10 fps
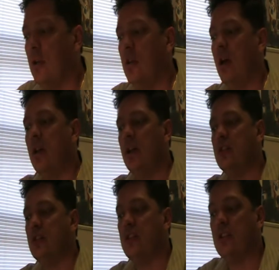
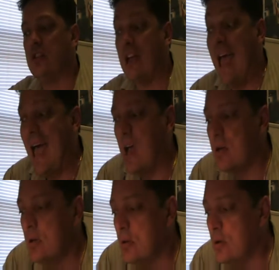It's an
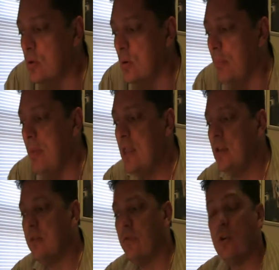act to amend the
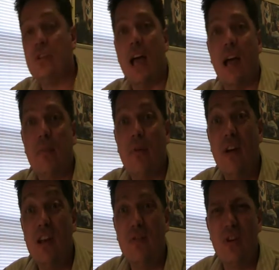Divorce Act,
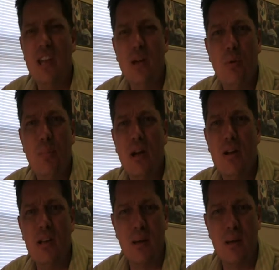providing for equal parenting.